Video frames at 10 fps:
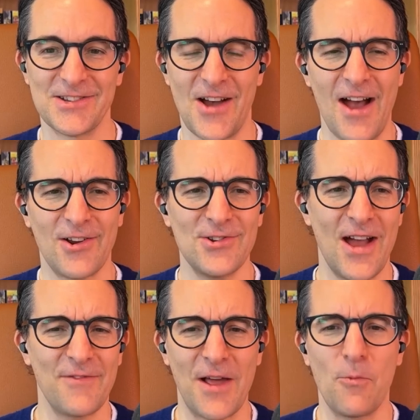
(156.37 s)
So how can you
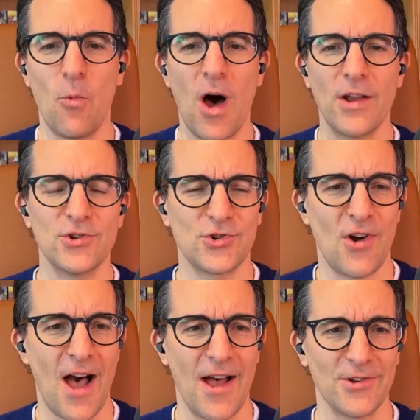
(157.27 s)
have like one
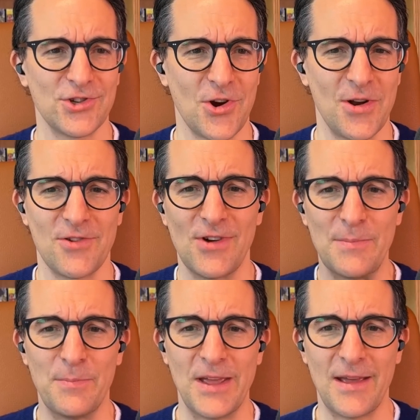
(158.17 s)
trial showing a really
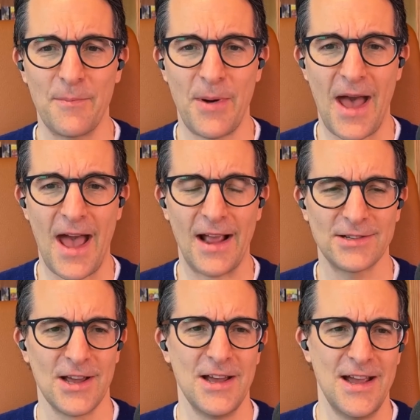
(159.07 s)
big
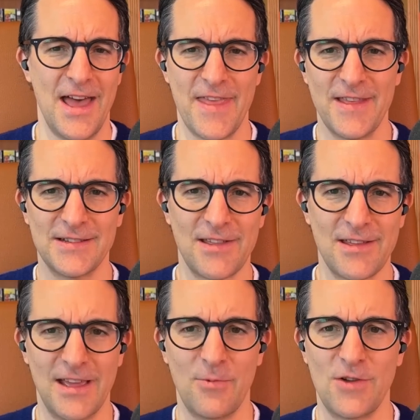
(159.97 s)
impact? And then this other
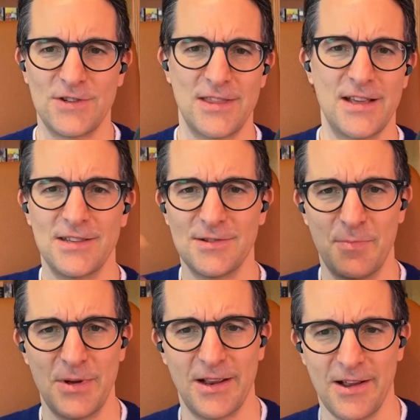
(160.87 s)
thing where you said there's this
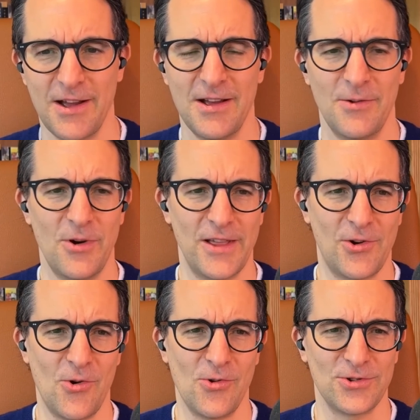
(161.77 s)
big, what they
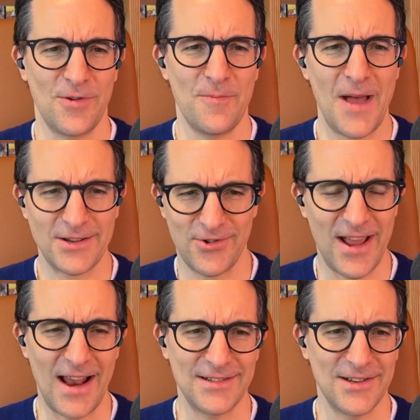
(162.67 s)
call sort of
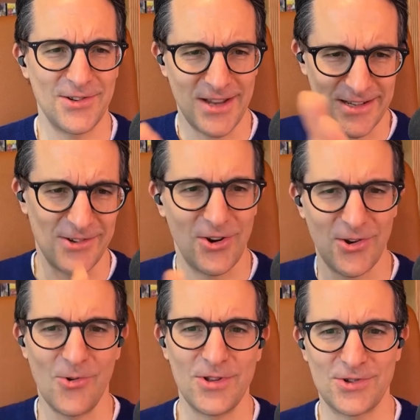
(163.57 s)
meta-analysis, you said, so looking
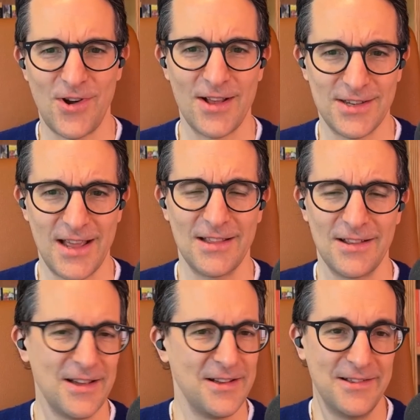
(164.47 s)
at all these trials
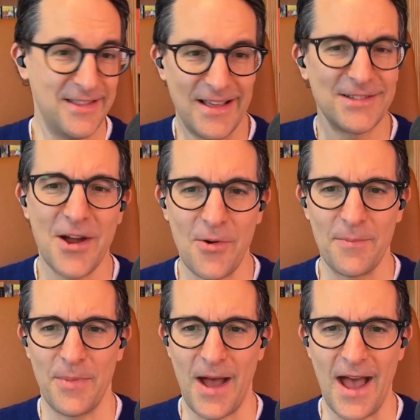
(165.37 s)
saying that there's no
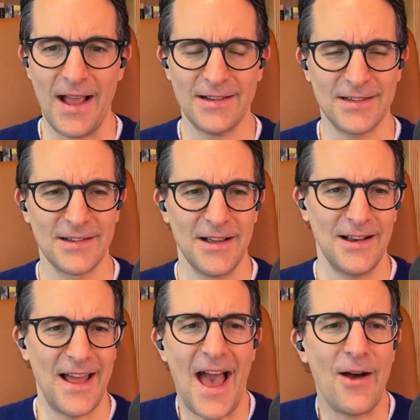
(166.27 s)
impact.
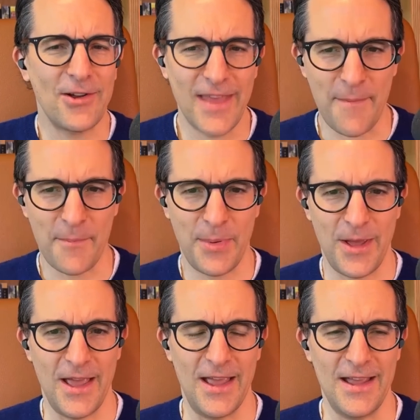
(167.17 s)
Like, how can that
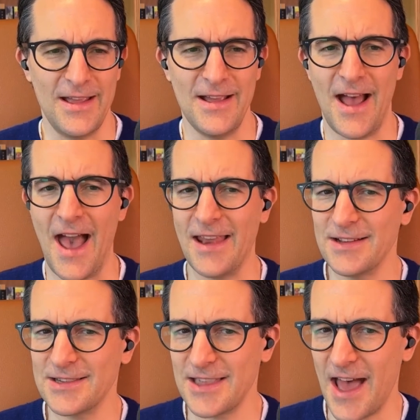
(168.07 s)
be? And
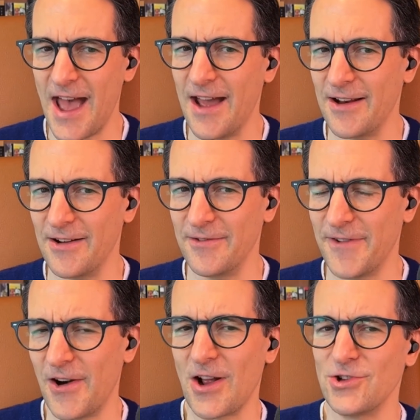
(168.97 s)
is that
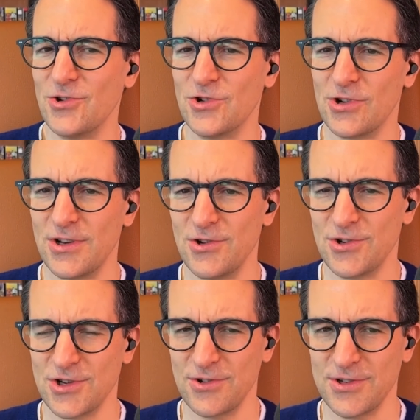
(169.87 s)
very unusual in
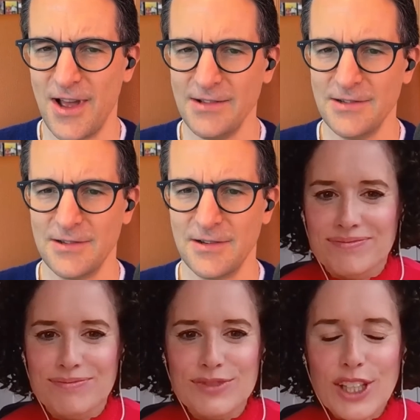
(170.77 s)
nutritional science?
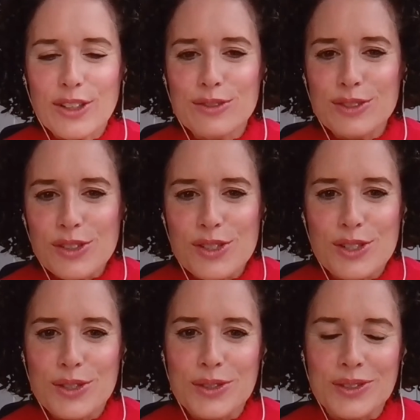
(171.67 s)
No, not
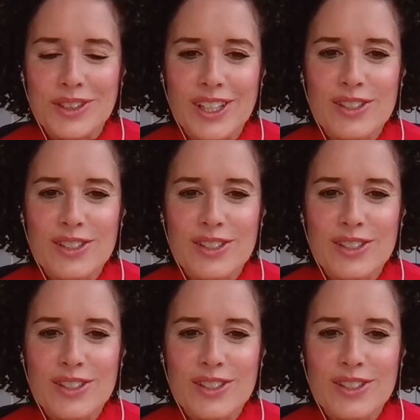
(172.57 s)
at all.